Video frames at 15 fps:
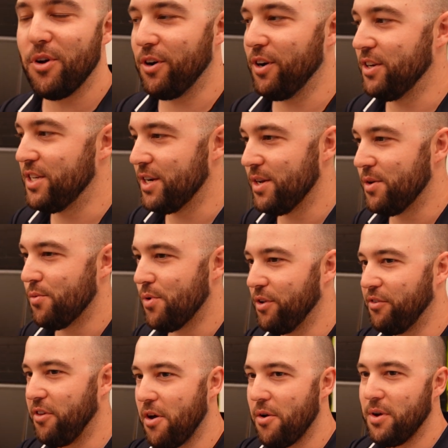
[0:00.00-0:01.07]
not going to tell you
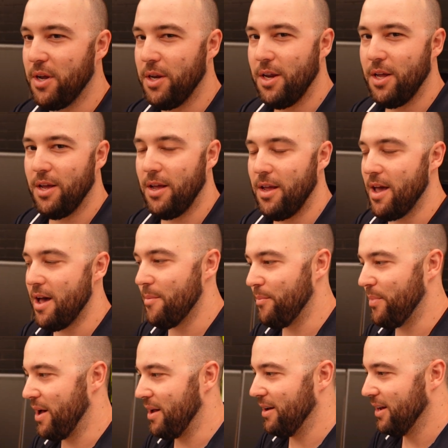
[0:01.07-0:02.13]
what's going in here
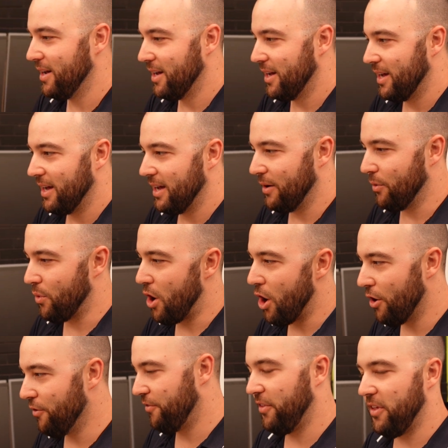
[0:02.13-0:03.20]
yet, but
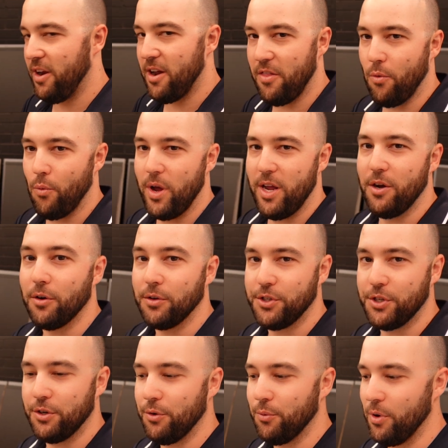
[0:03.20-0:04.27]
hopefully another week or
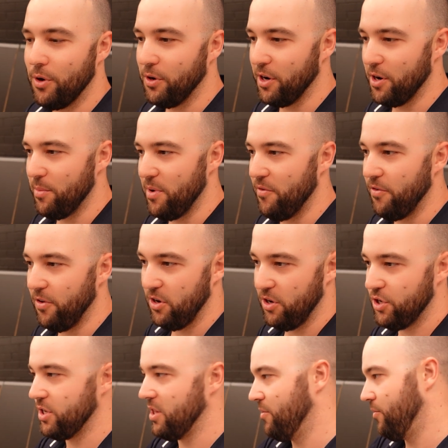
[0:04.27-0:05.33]
two we're going to be
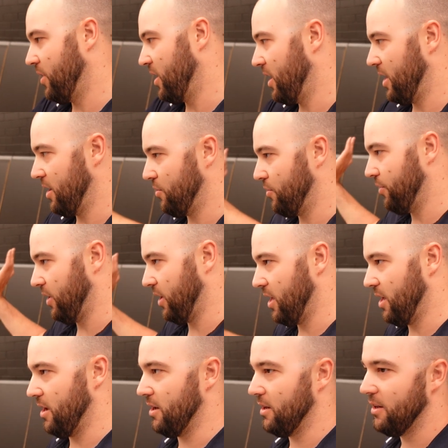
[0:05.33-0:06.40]
finished, then we can get all the
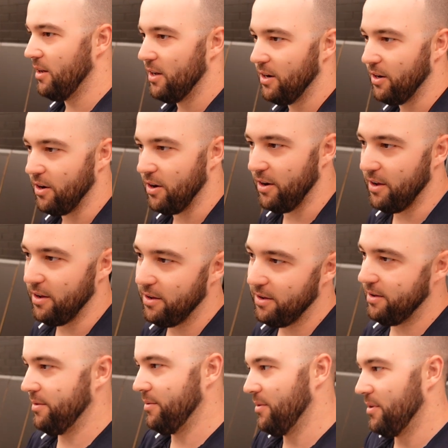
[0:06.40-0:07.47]
gear kind of
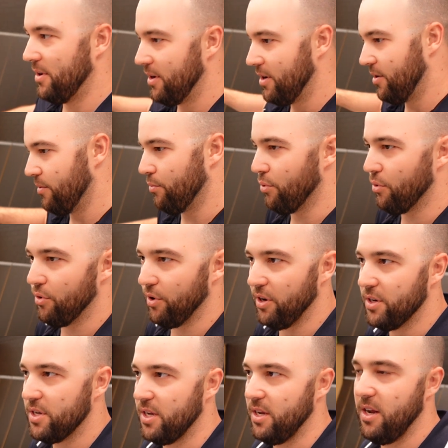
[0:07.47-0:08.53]
brought
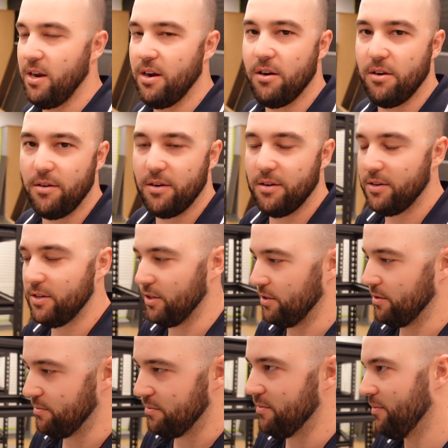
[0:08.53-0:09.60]
into here and just,